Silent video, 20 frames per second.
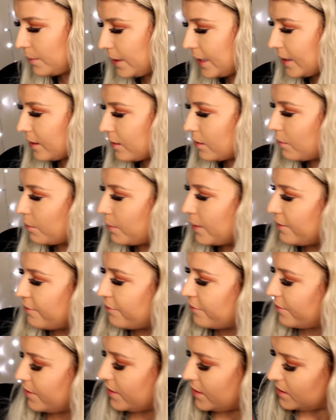in
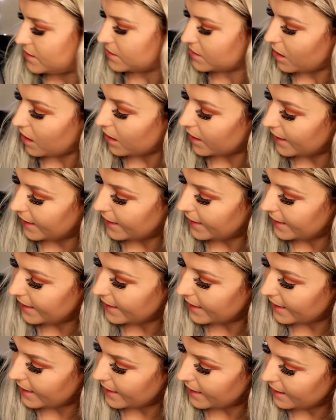with this color
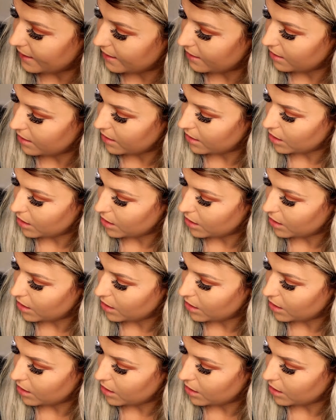here,